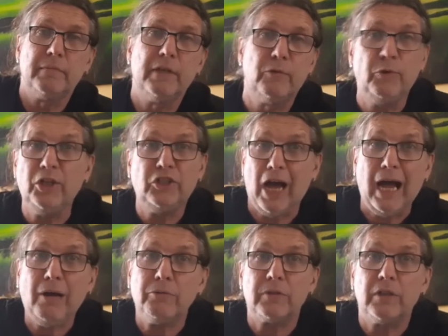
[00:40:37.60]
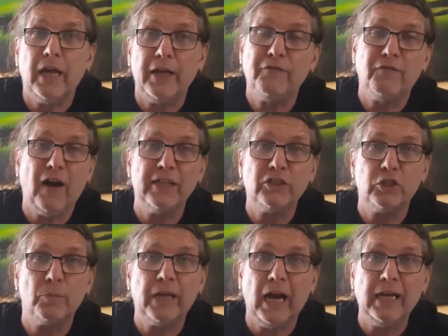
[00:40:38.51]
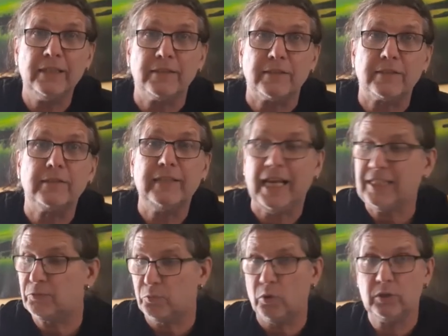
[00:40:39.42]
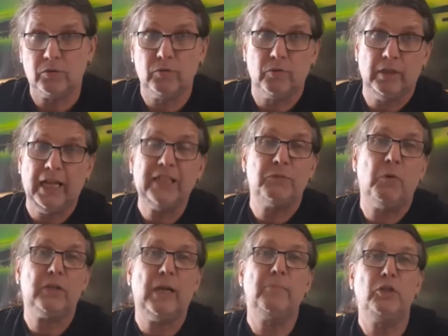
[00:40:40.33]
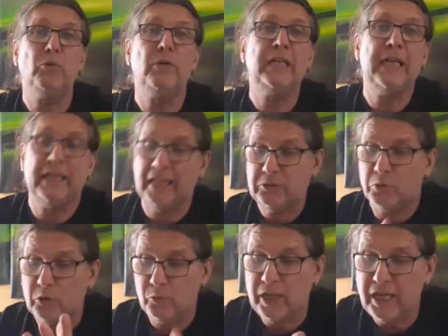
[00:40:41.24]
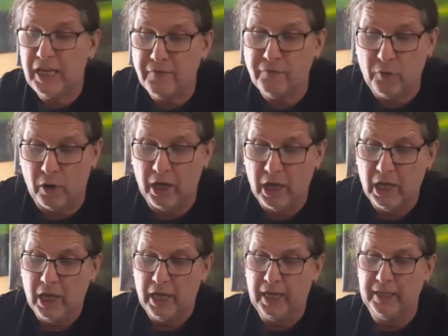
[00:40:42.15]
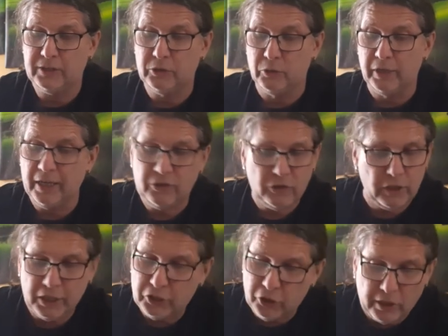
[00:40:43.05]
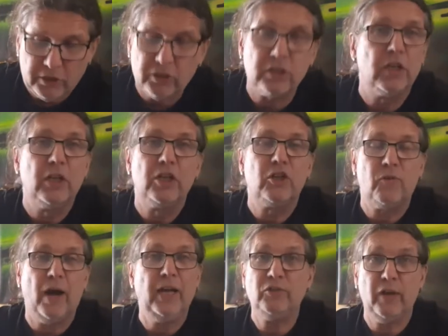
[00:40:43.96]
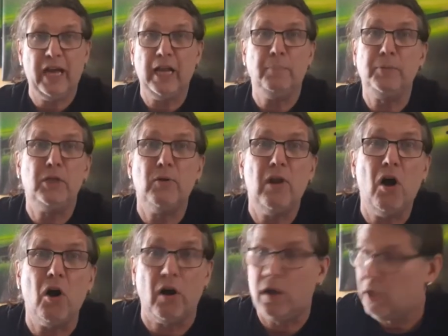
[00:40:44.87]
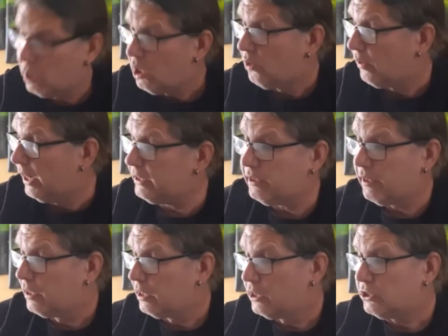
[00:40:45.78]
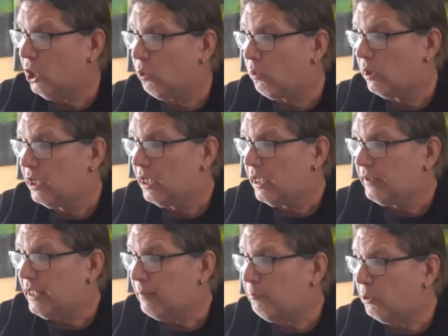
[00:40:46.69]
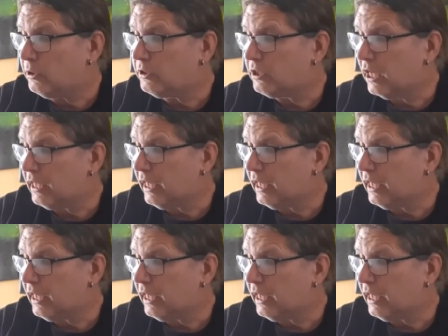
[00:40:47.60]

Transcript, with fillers: reach out and find some guidance. That's what that's what I'm doing here. That's what we're here for, is to literally just try to help you along, right? So there was a uh,